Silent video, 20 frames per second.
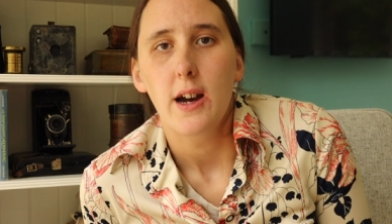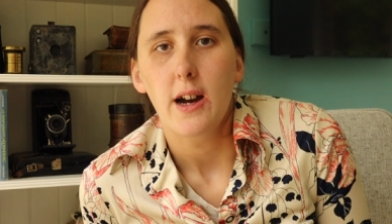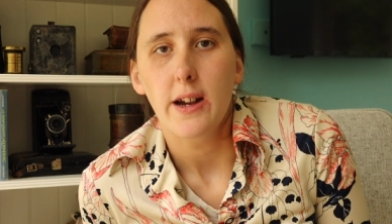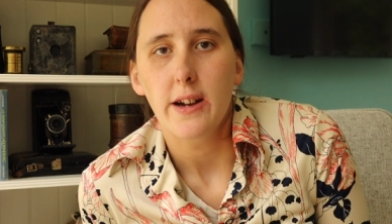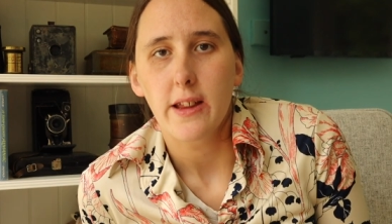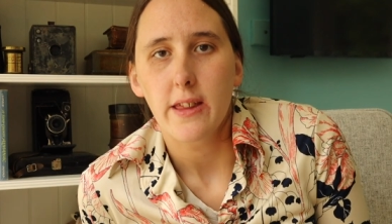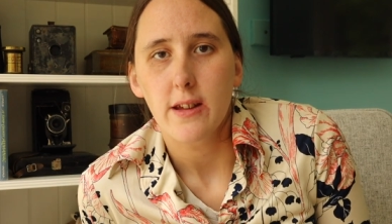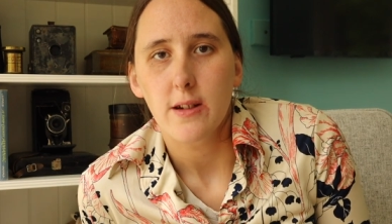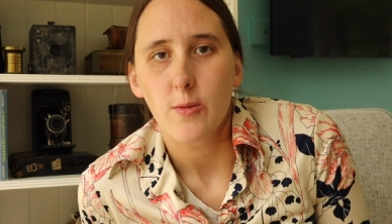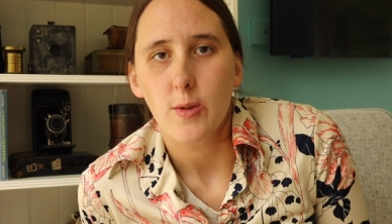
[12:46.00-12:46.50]

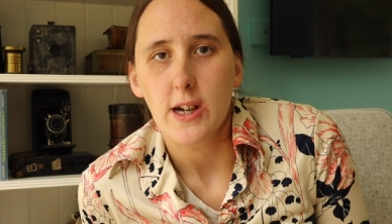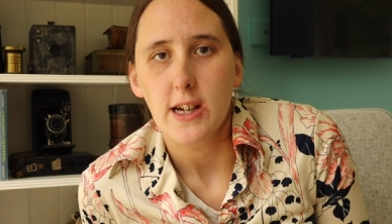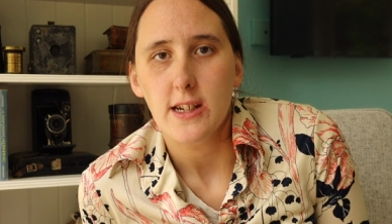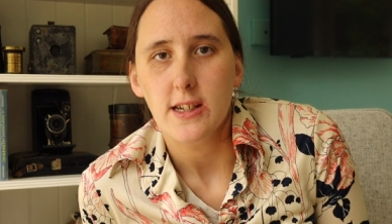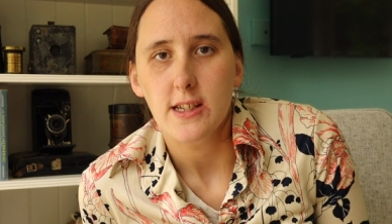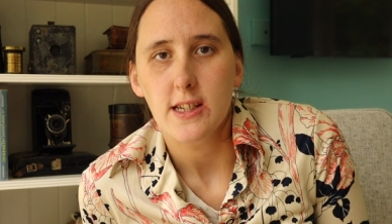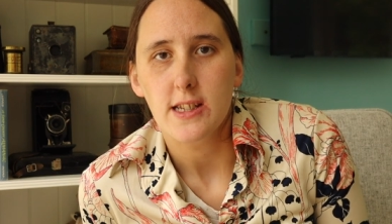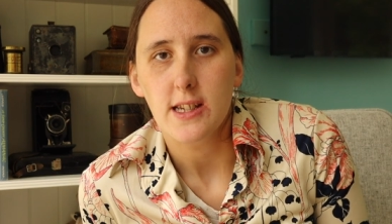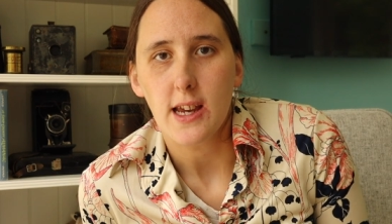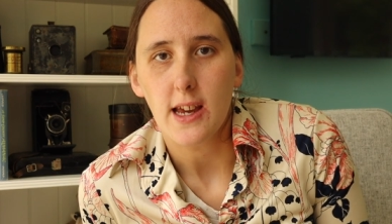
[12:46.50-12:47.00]
Another way
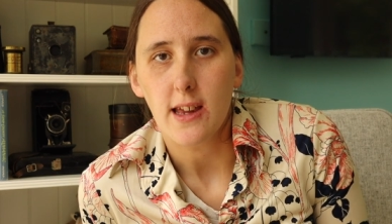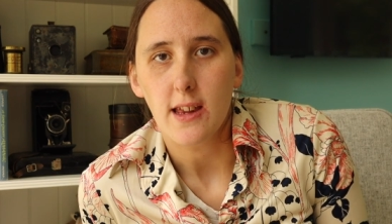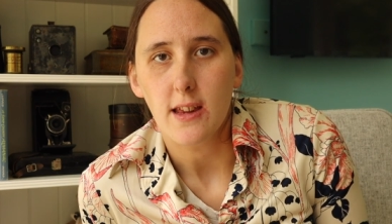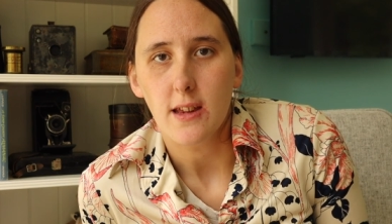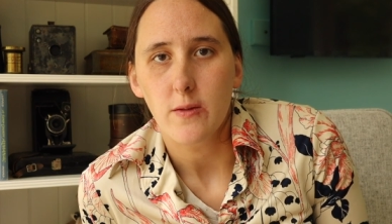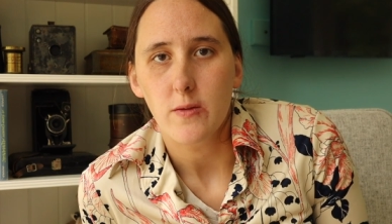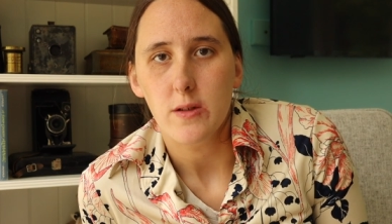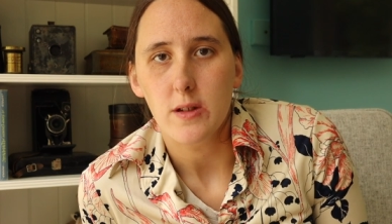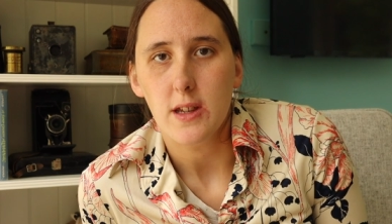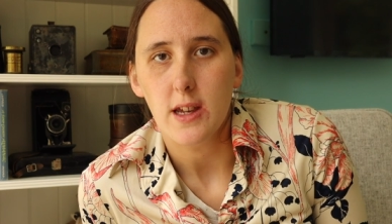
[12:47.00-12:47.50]
to tell,
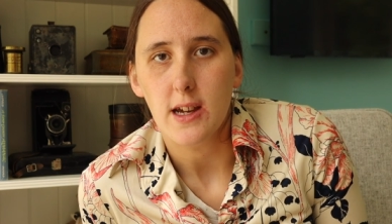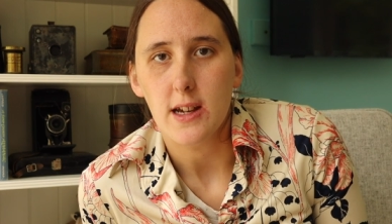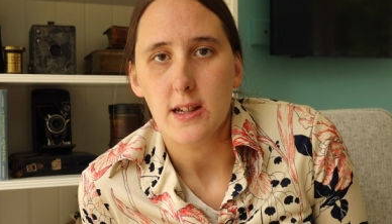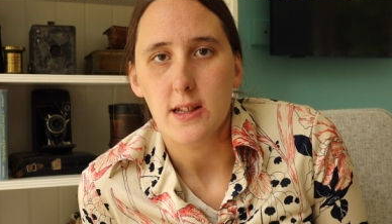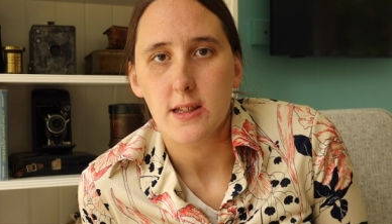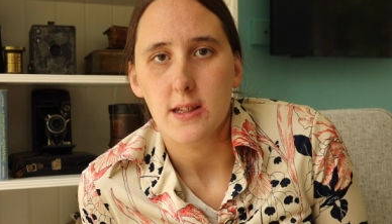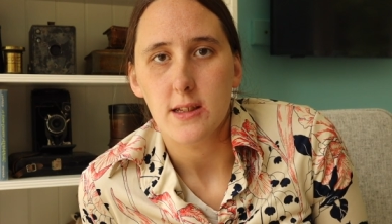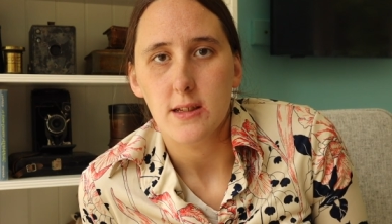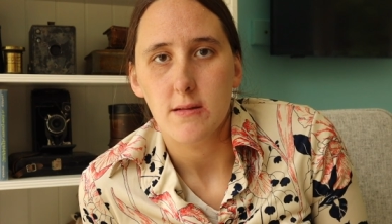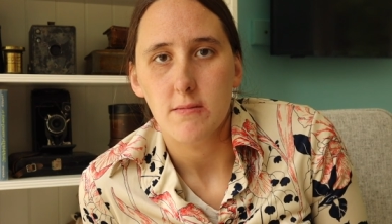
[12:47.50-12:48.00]
if you
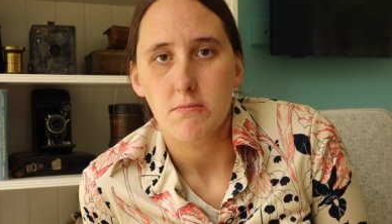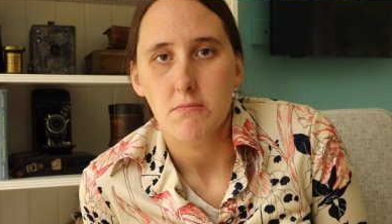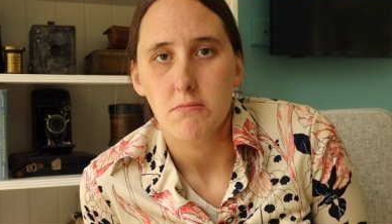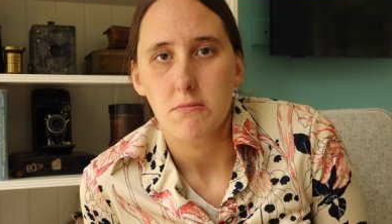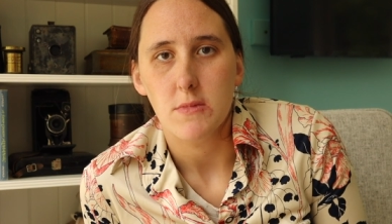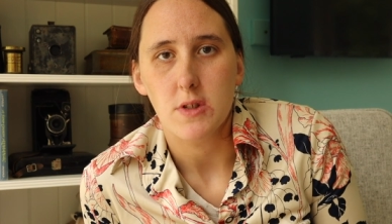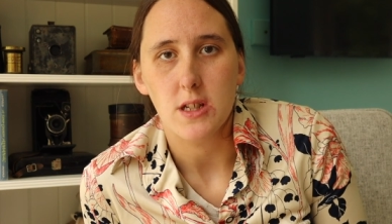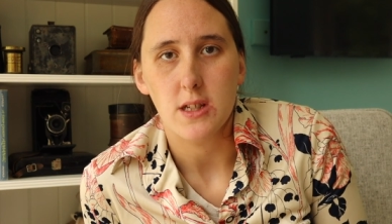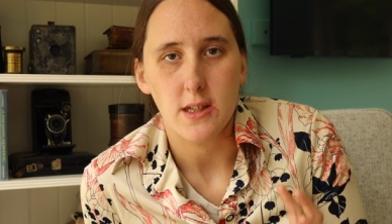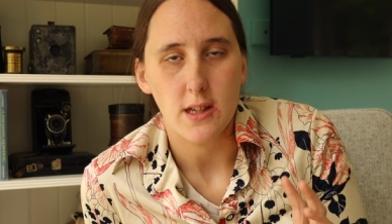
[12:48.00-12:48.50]
can't
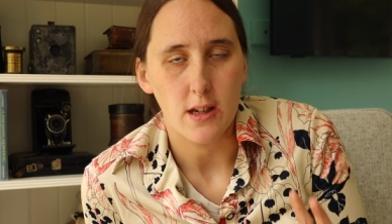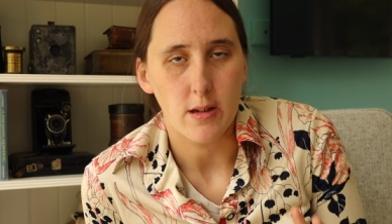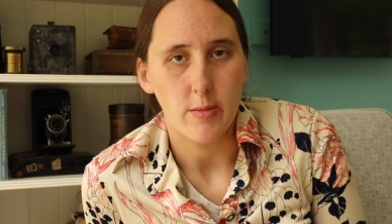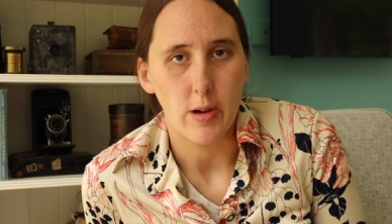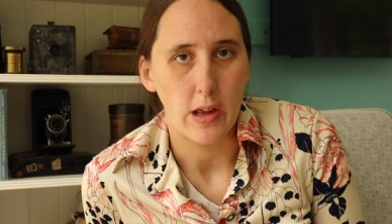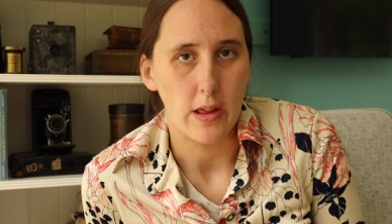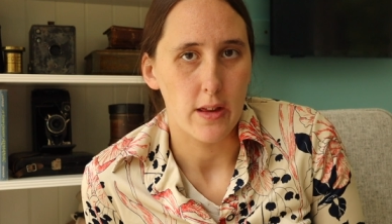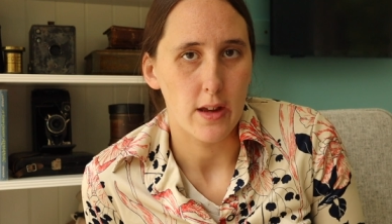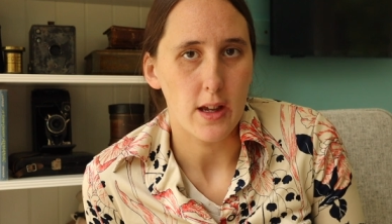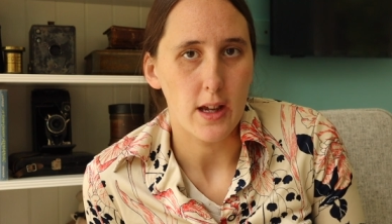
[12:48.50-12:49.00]
just tell
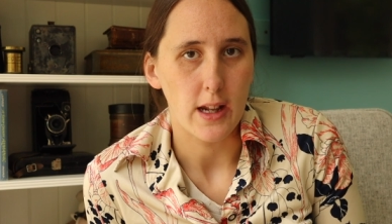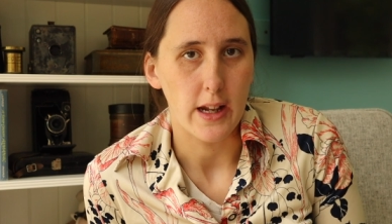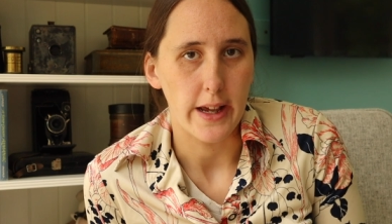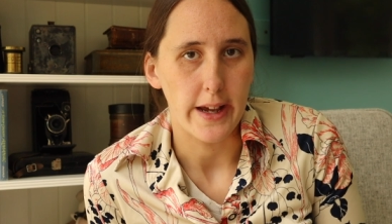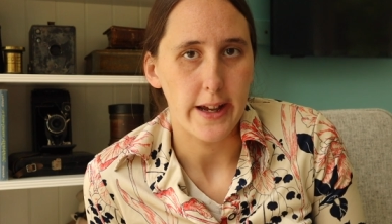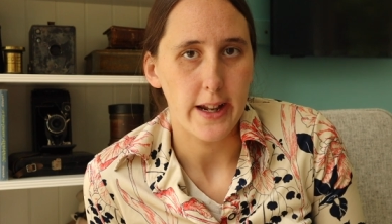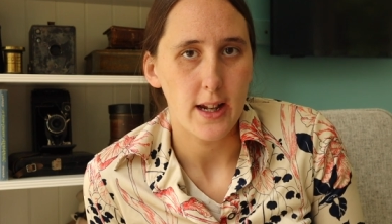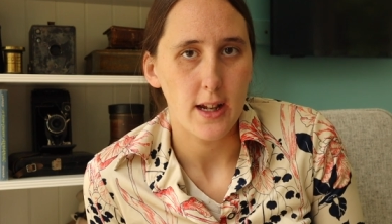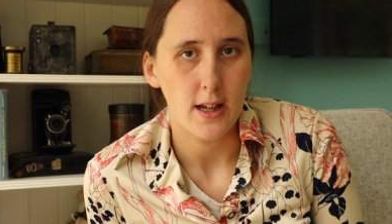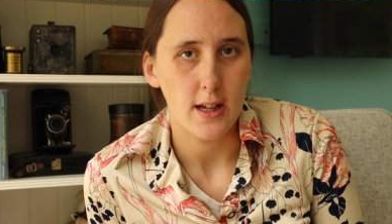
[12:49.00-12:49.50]
by looking
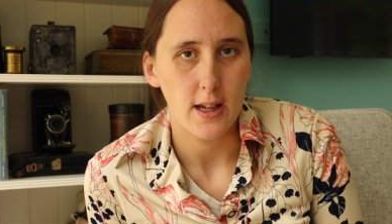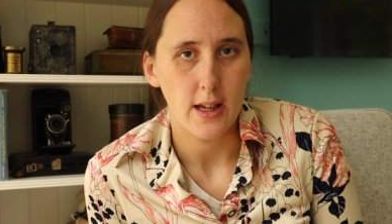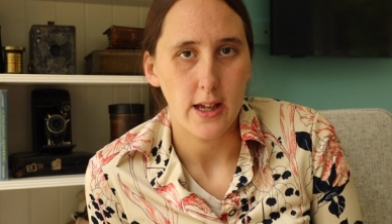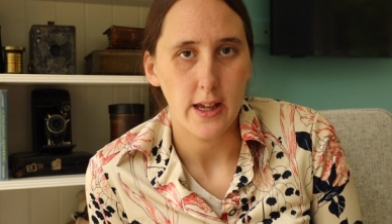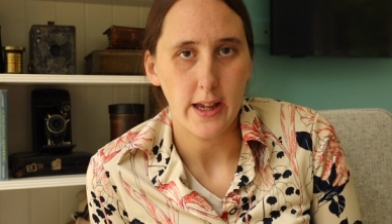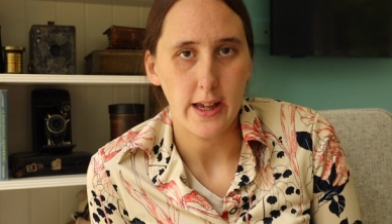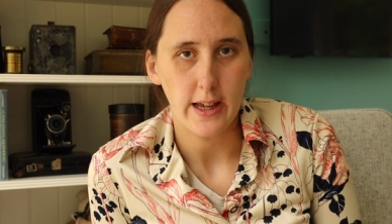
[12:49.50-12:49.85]
at it,